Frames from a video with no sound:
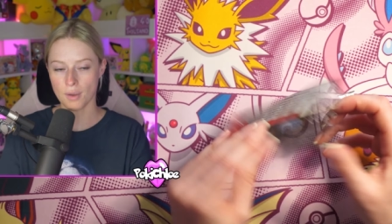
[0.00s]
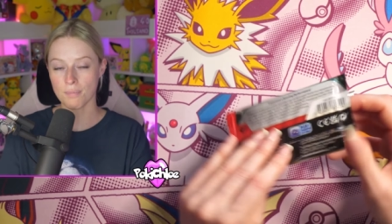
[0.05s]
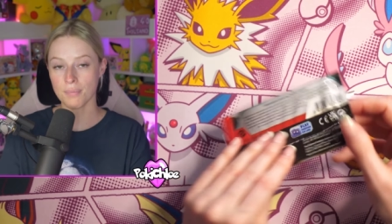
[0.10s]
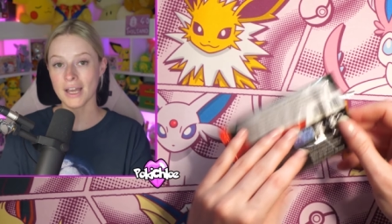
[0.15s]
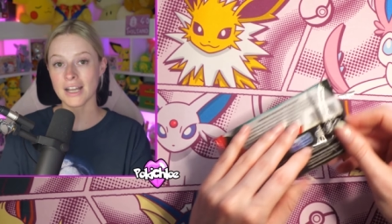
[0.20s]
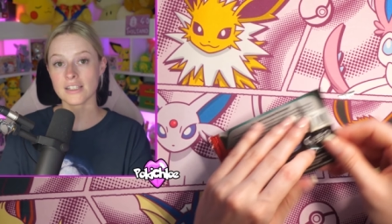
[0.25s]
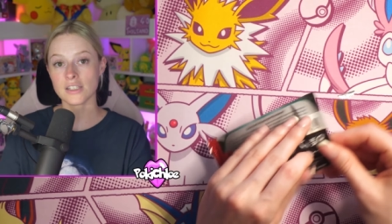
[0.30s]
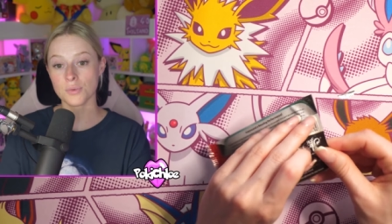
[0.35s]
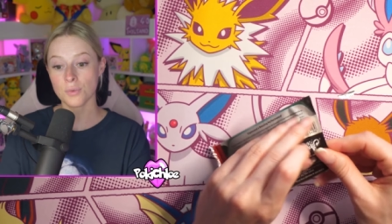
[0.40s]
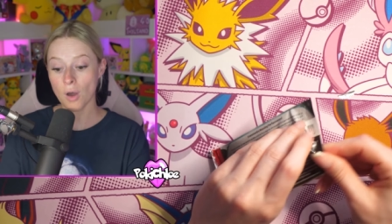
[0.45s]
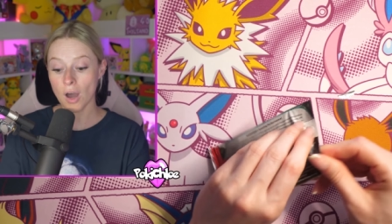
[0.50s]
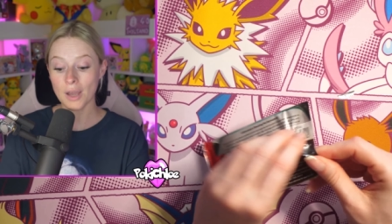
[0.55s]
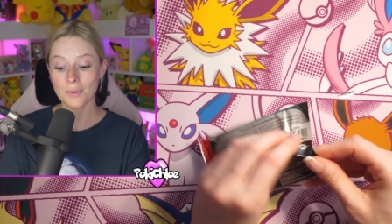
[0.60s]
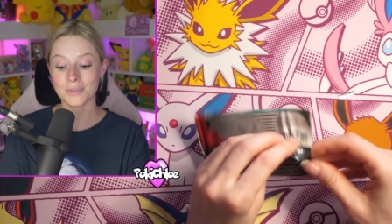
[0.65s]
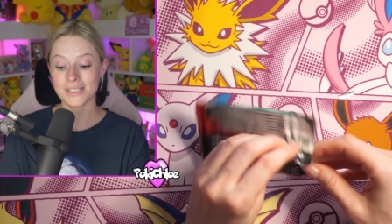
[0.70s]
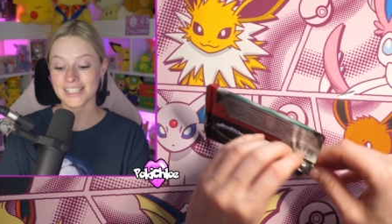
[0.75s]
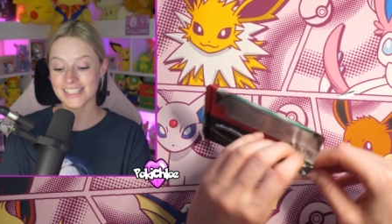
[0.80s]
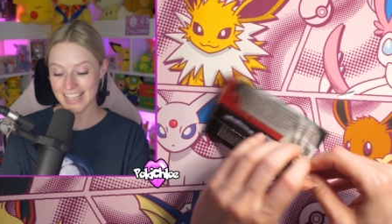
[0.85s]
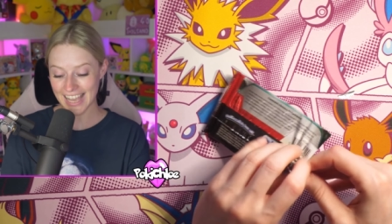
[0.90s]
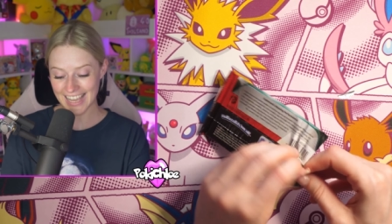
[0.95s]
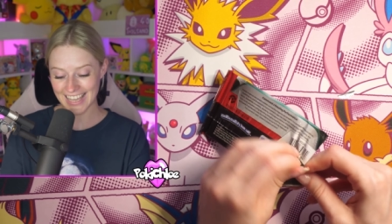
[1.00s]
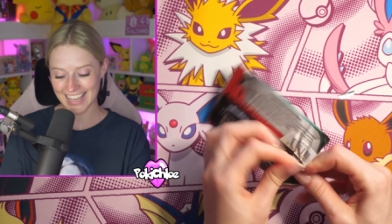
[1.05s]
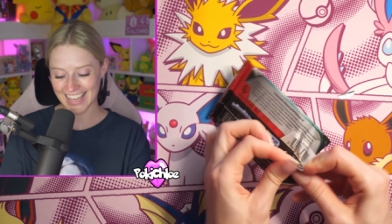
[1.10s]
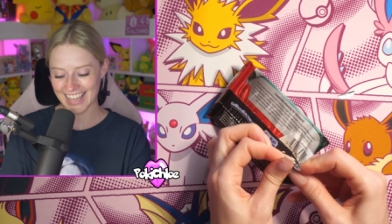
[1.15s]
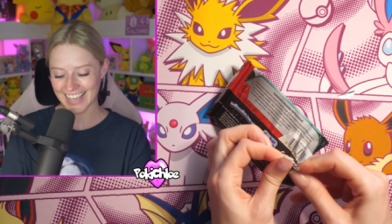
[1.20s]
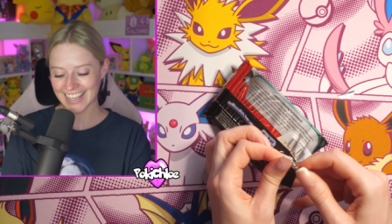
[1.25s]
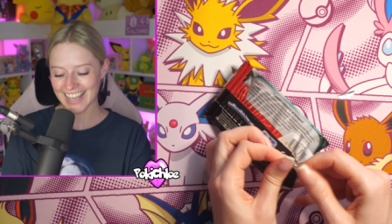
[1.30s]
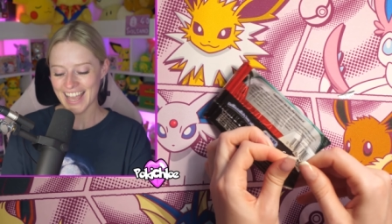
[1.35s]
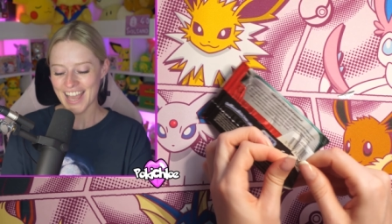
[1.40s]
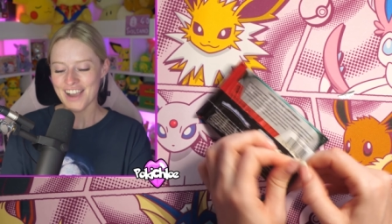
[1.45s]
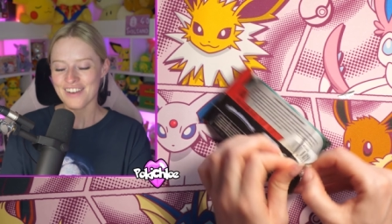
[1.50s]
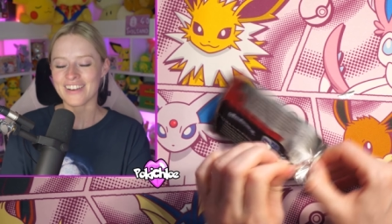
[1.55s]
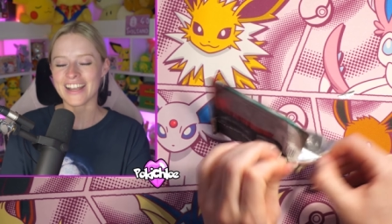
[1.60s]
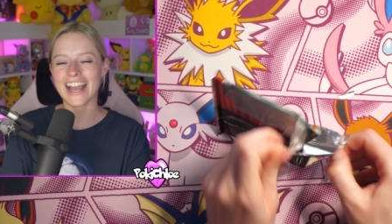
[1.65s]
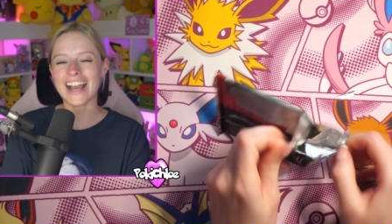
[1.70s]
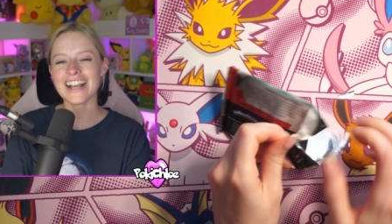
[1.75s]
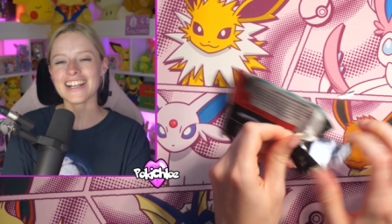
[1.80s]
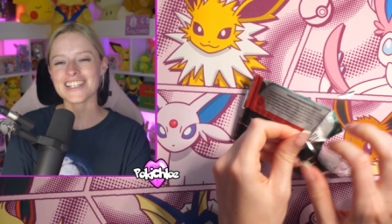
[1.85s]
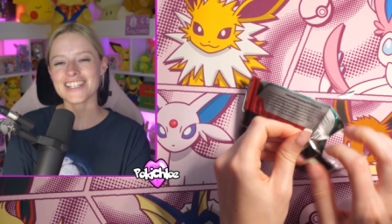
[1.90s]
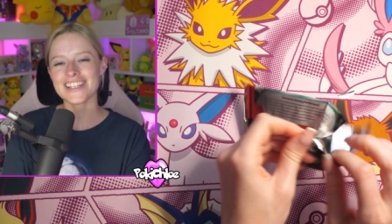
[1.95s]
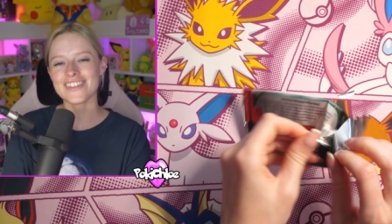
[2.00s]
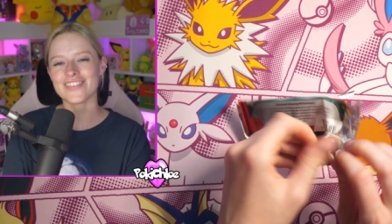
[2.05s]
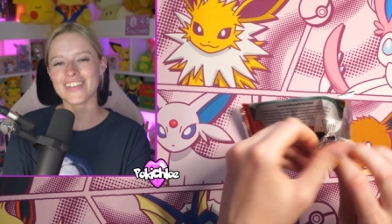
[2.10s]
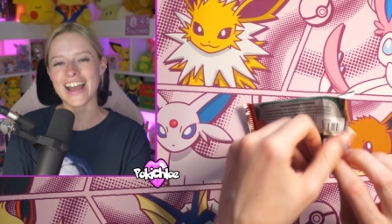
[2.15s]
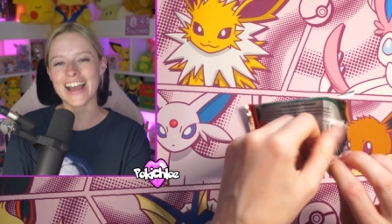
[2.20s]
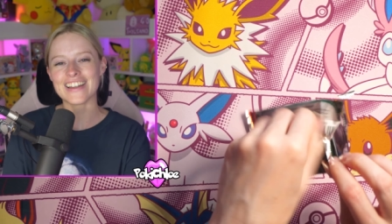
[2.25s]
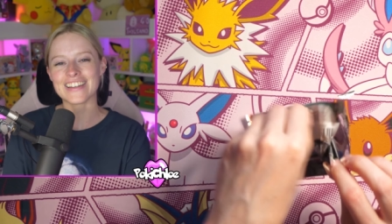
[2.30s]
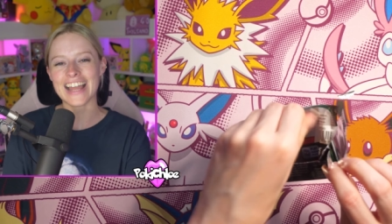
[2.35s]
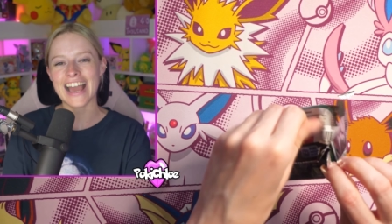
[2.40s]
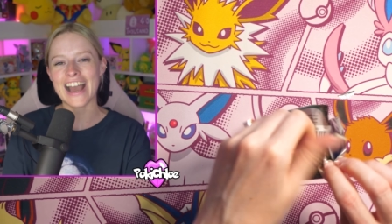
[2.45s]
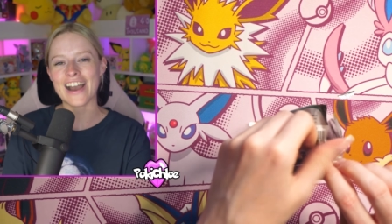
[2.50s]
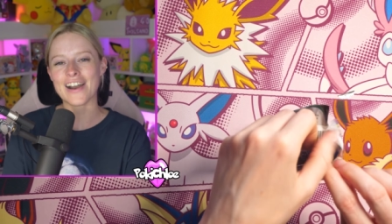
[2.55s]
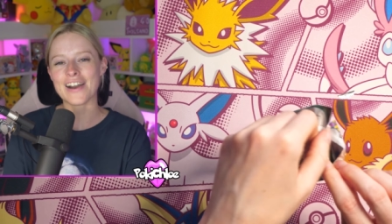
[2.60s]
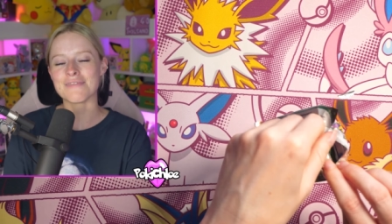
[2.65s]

Back to what I was saying, we actually found out